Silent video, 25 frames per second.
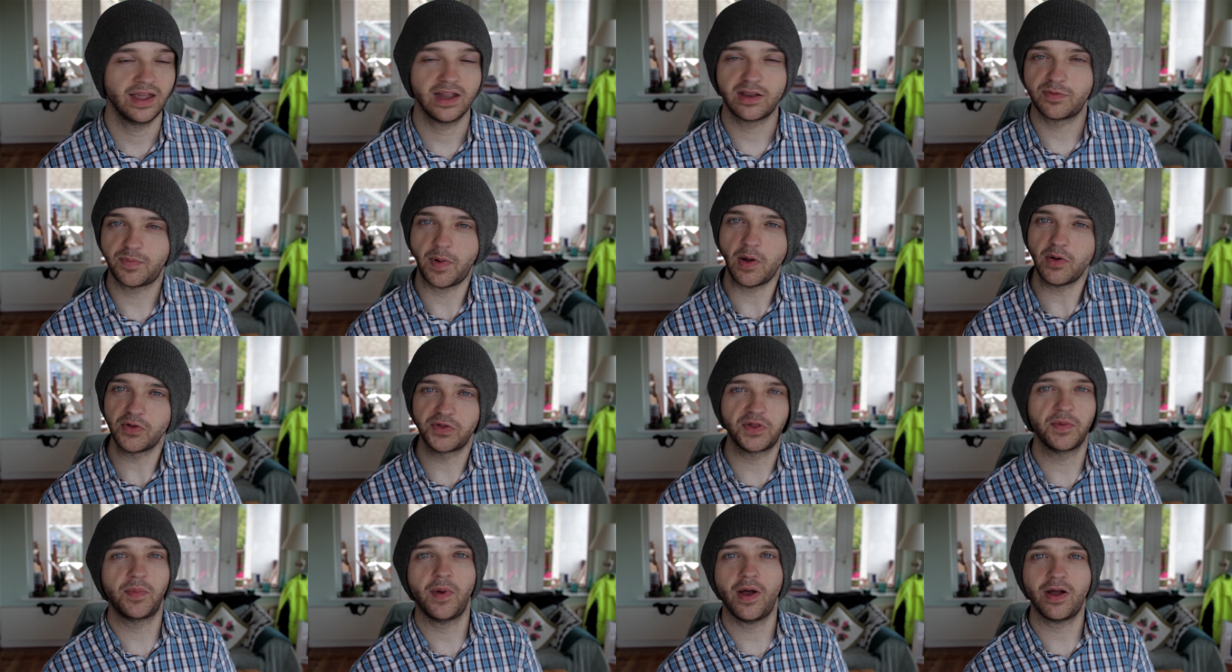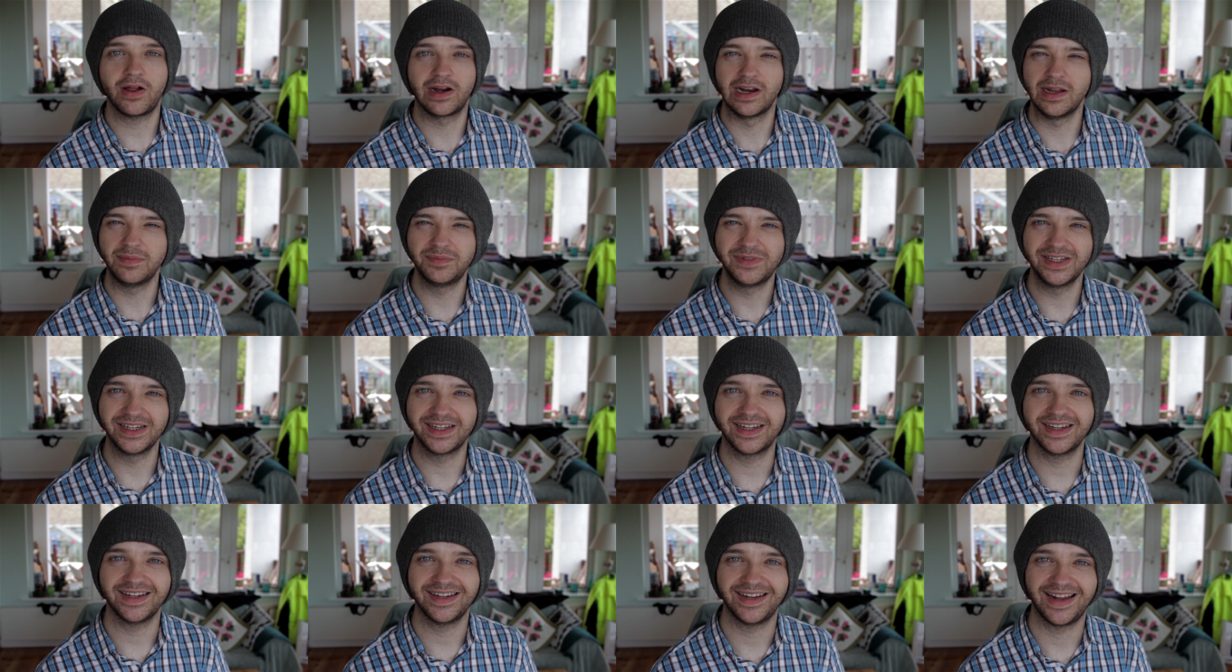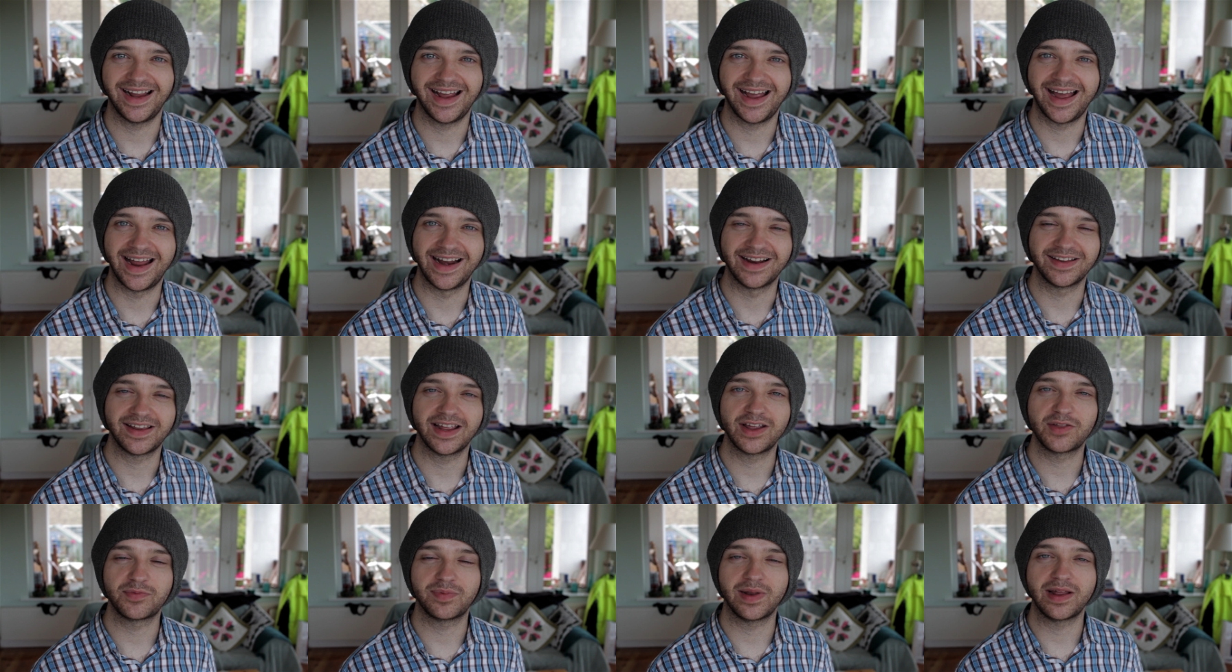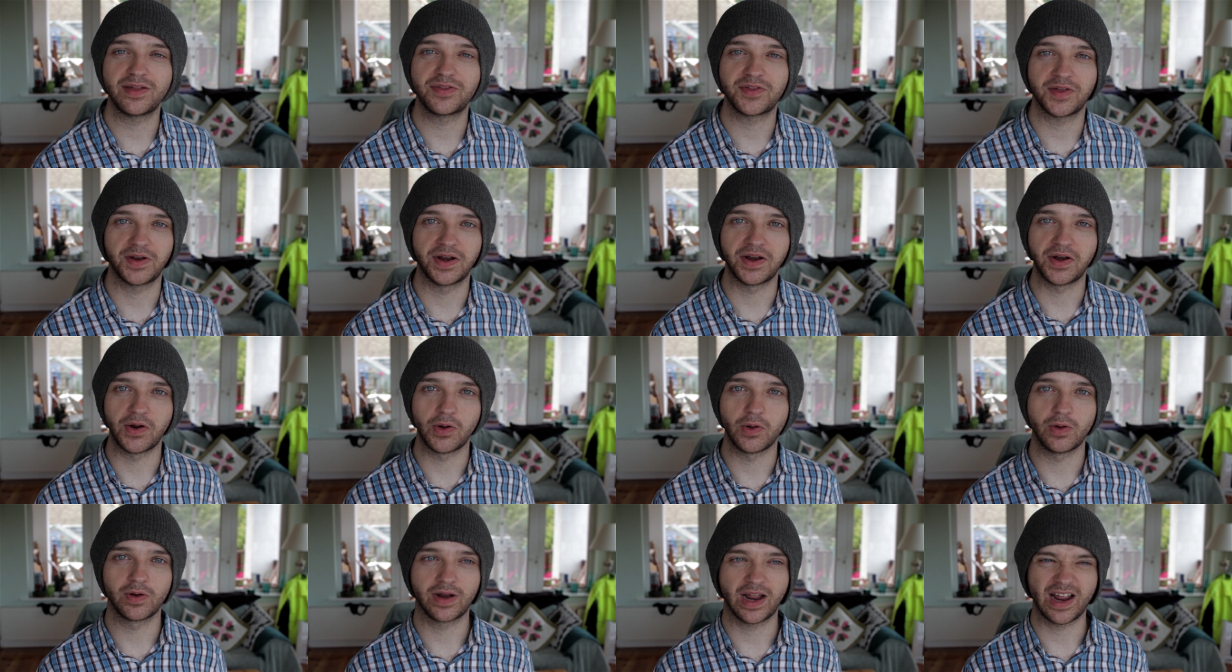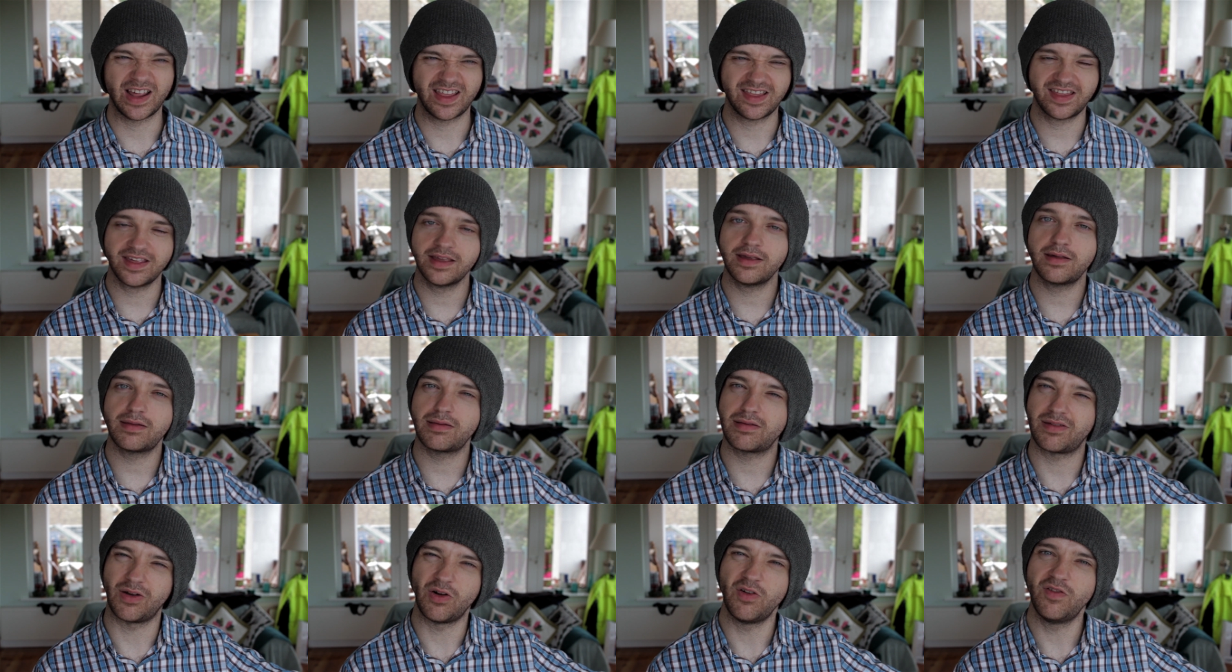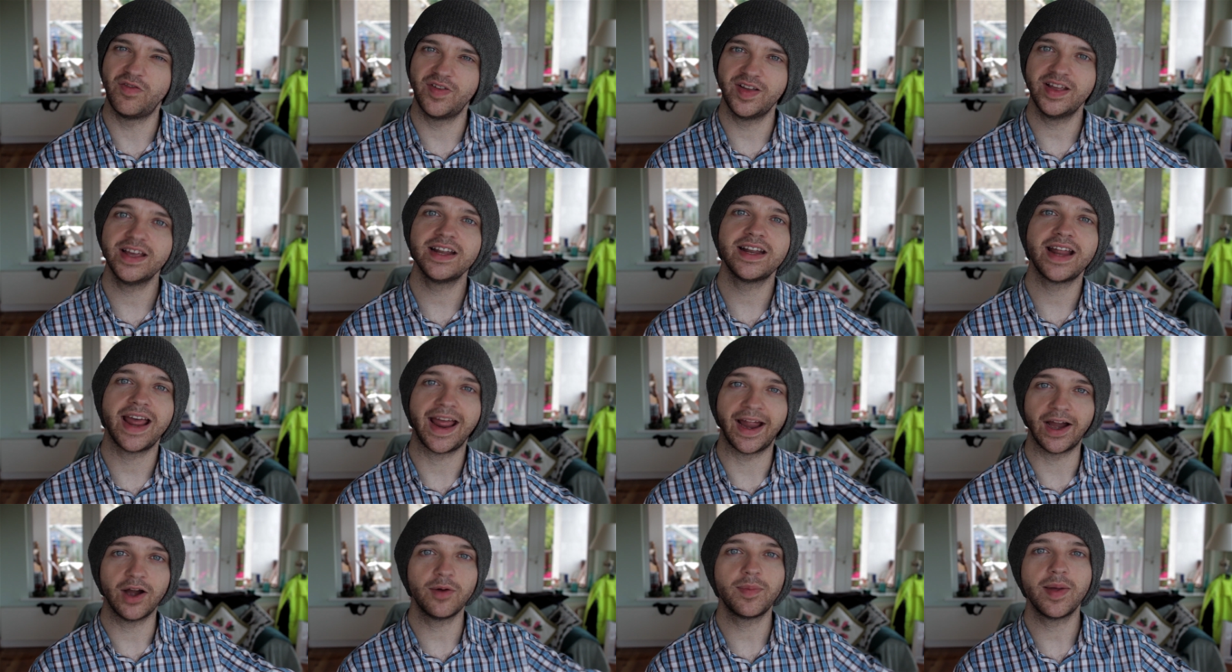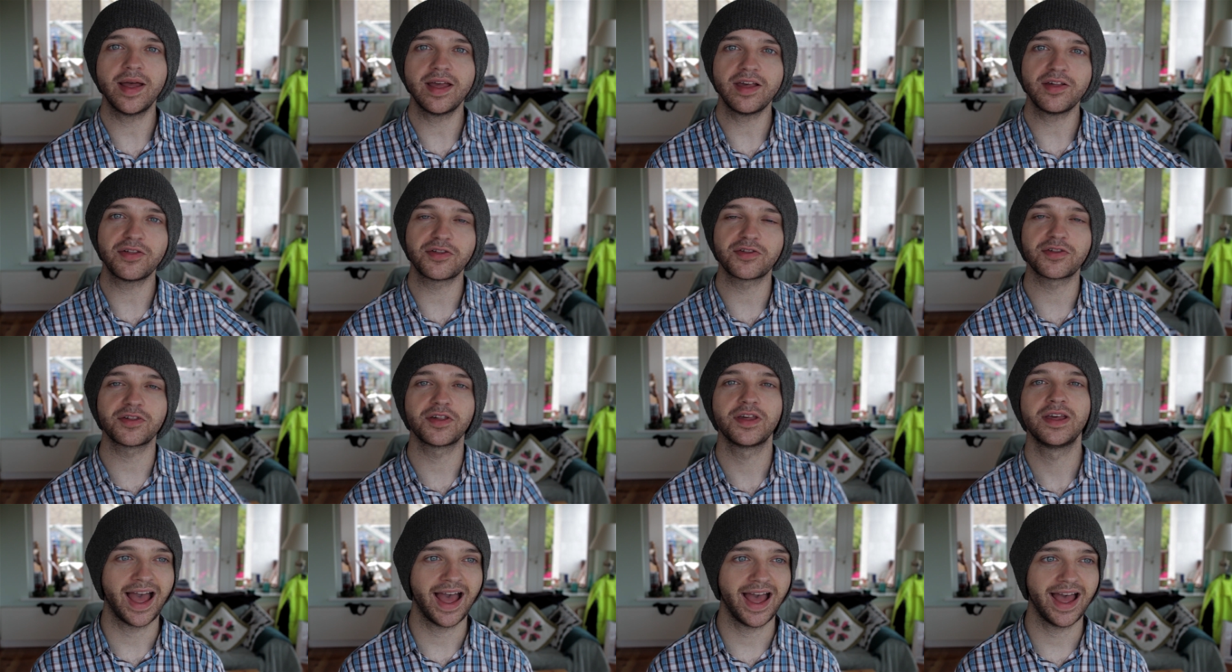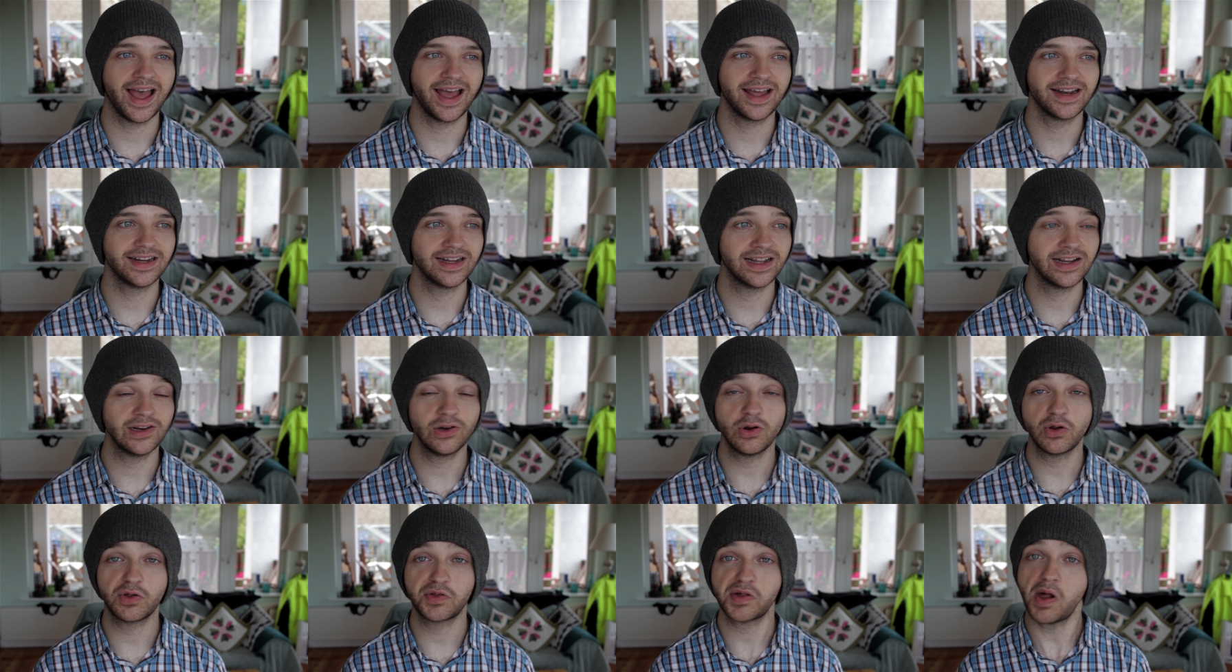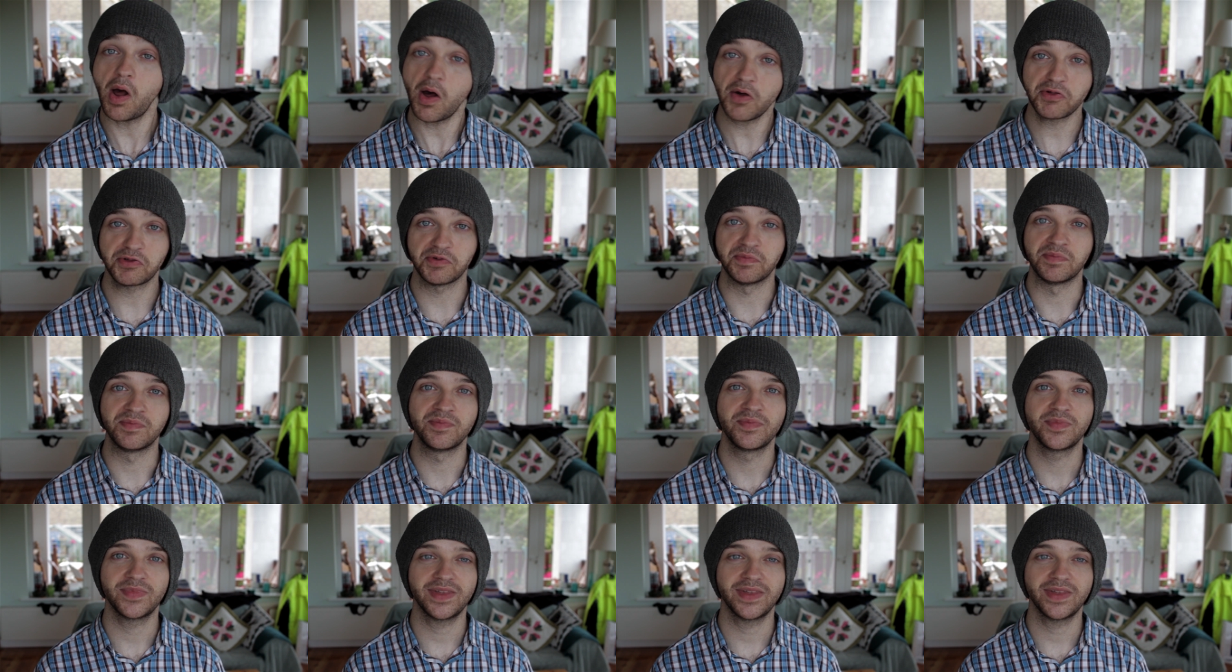It's post-apocalyptic and it takes place on an old, I think, Soviet airbase, and it looks awesome.